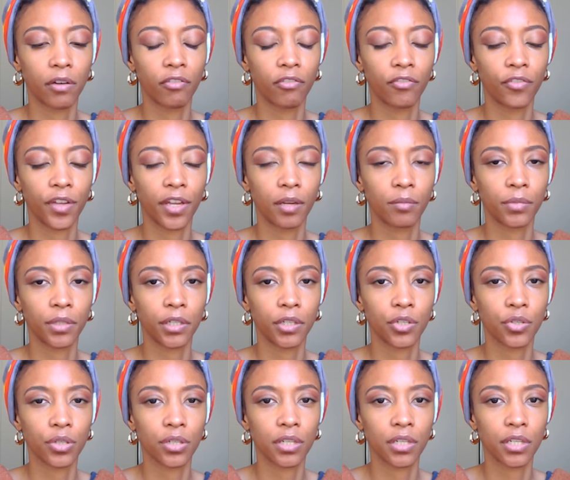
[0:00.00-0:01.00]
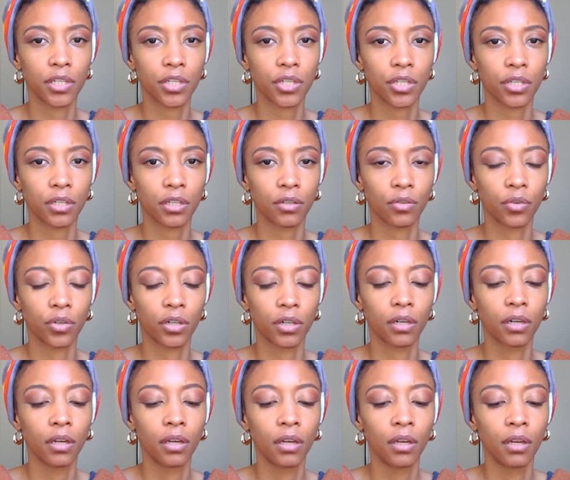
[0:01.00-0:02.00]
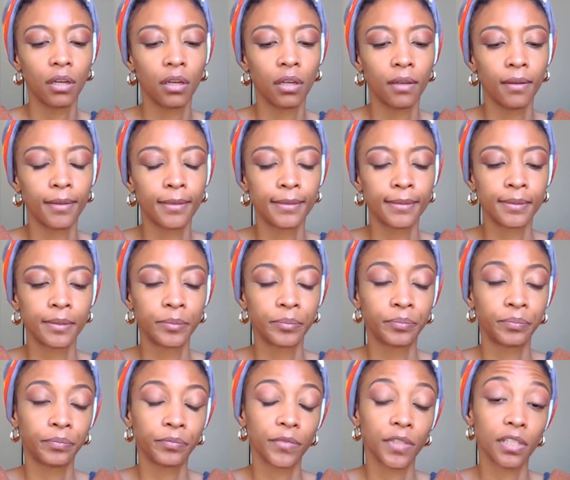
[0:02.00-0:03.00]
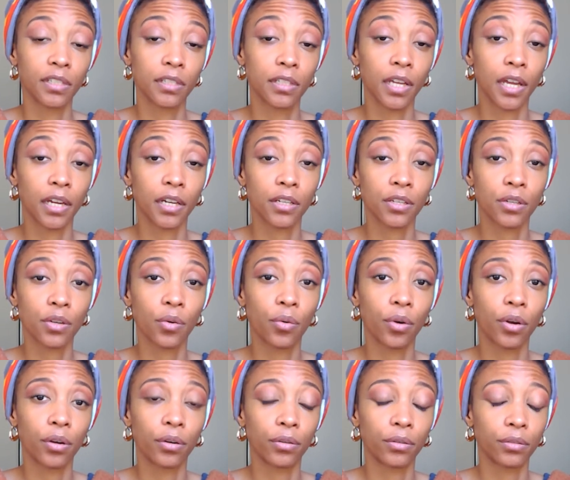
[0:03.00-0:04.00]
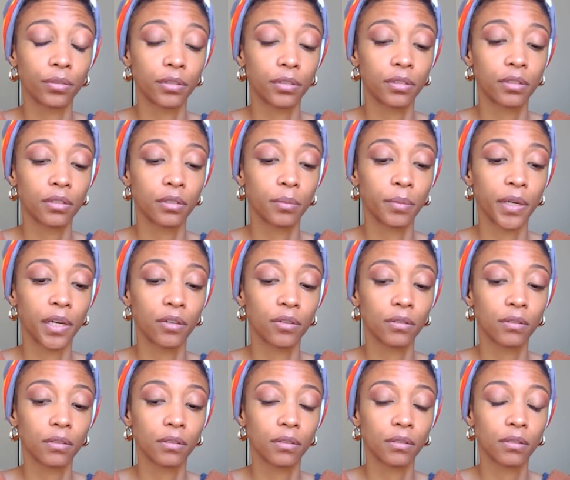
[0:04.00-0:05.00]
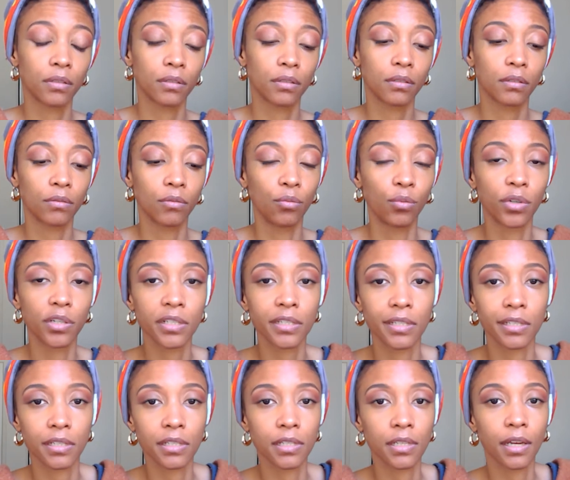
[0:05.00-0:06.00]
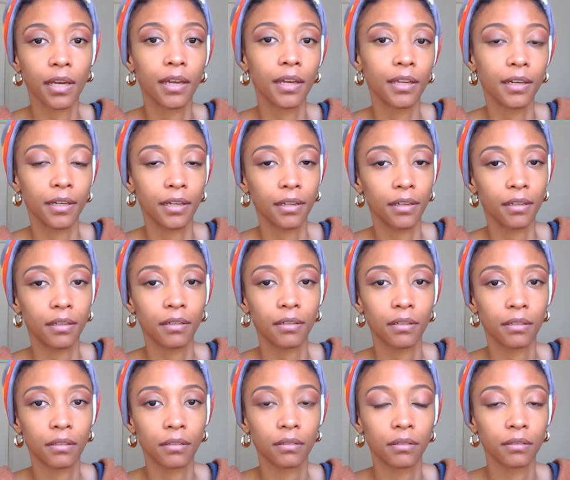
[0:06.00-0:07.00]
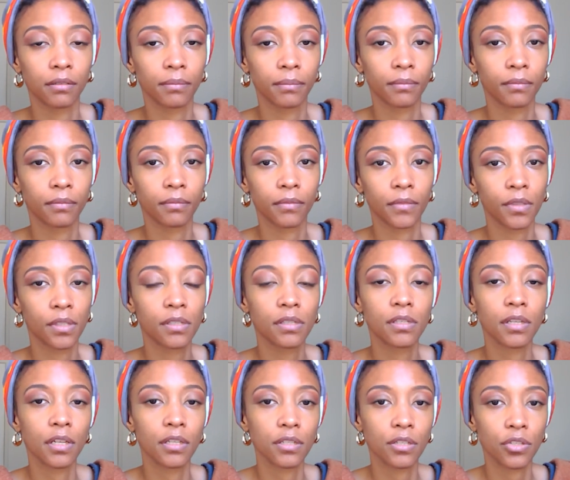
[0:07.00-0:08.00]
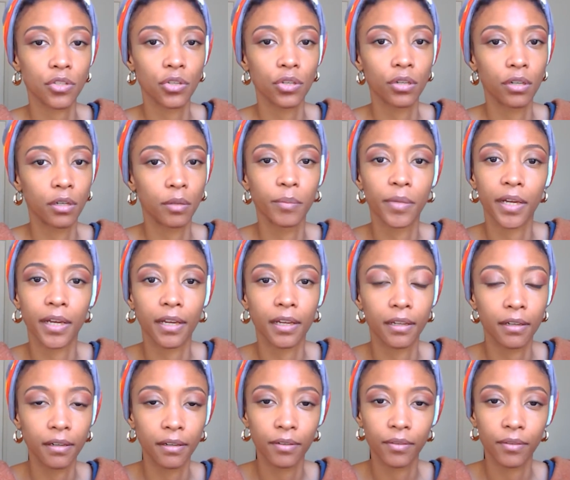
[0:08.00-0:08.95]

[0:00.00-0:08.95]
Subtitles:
family tradition or the status quo. It's about what society says is good or bad.